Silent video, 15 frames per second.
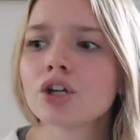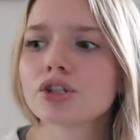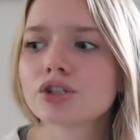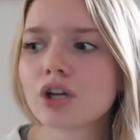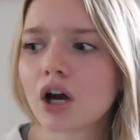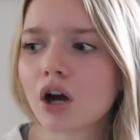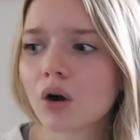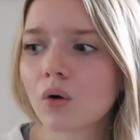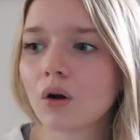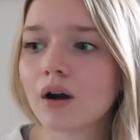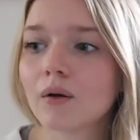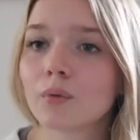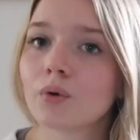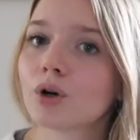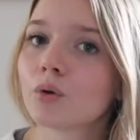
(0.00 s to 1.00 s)
So
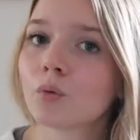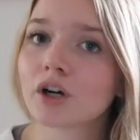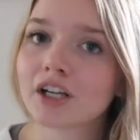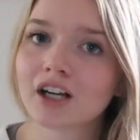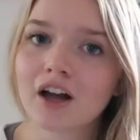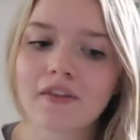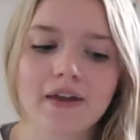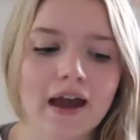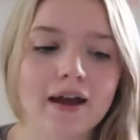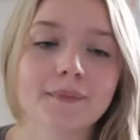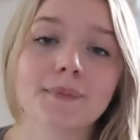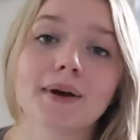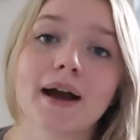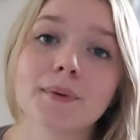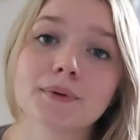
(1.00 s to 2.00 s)
we're working on
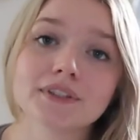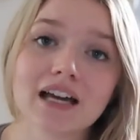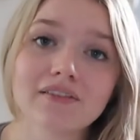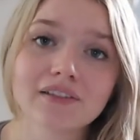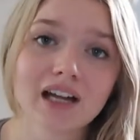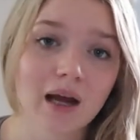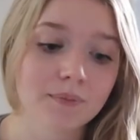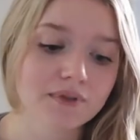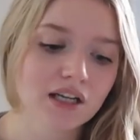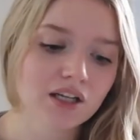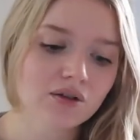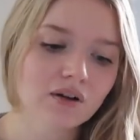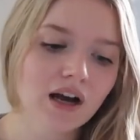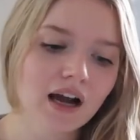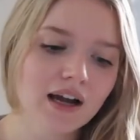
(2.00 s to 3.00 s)
that, but I will definitely update
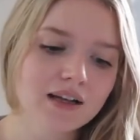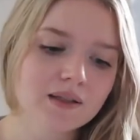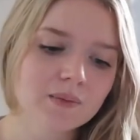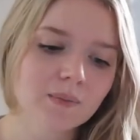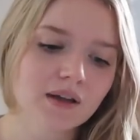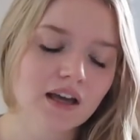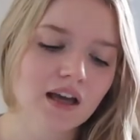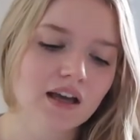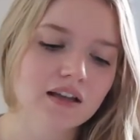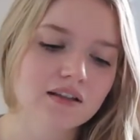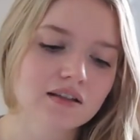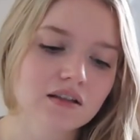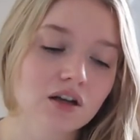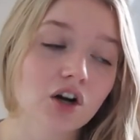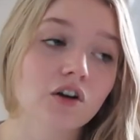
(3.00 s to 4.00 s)
you guys
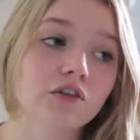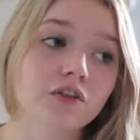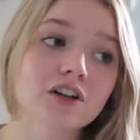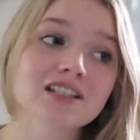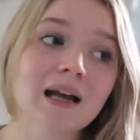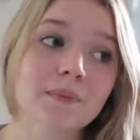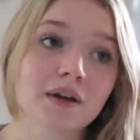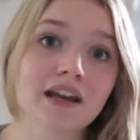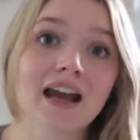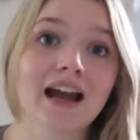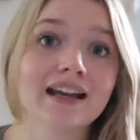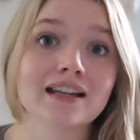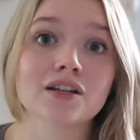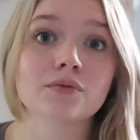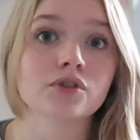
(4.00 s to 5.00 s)
because her first nap today,
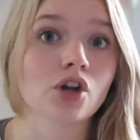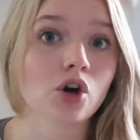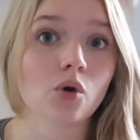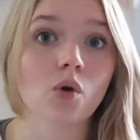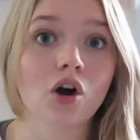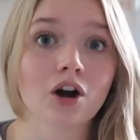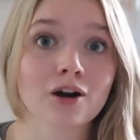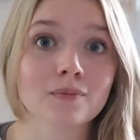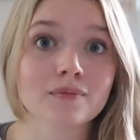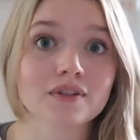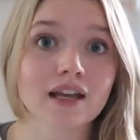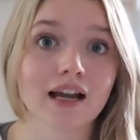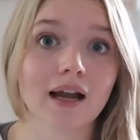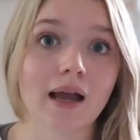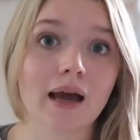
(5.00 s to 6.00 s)
I did no arms.
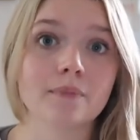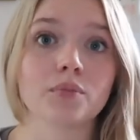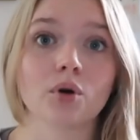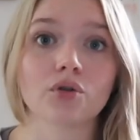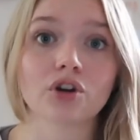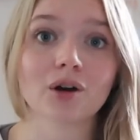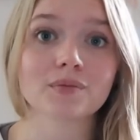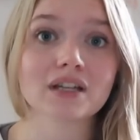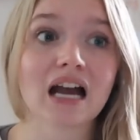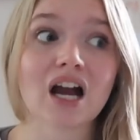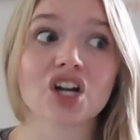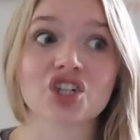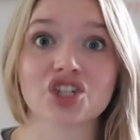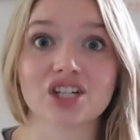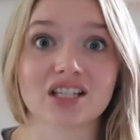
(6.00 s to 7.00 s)
Like I had both arms
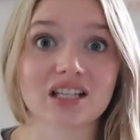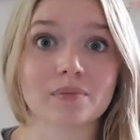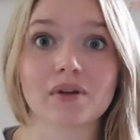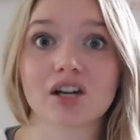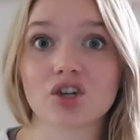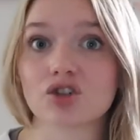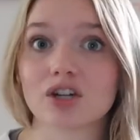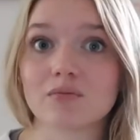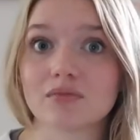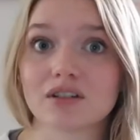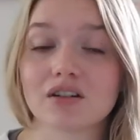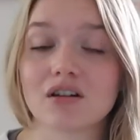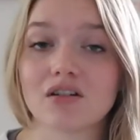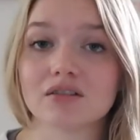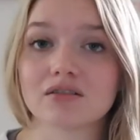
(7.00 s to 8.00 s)
out and she slept like a dream
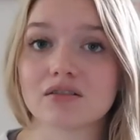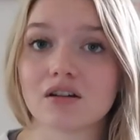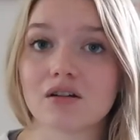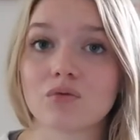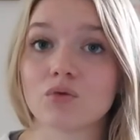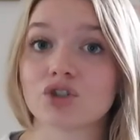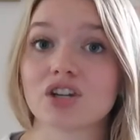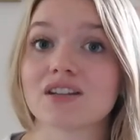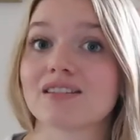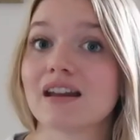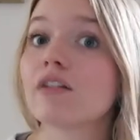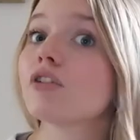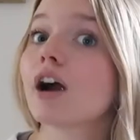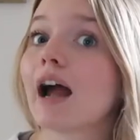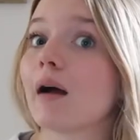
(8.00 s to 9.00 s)
still. And so, which has
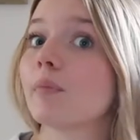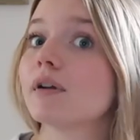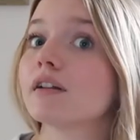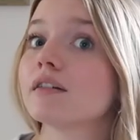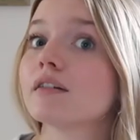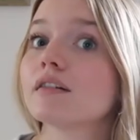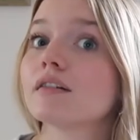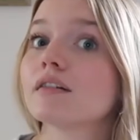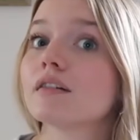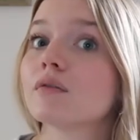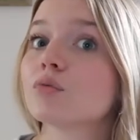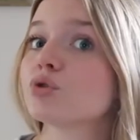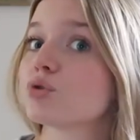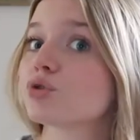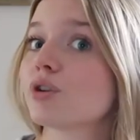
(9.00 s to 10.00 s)
never happened
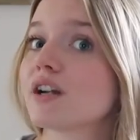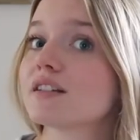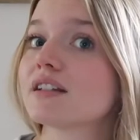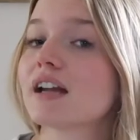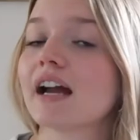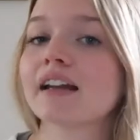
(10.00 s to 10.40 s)
which was crazy.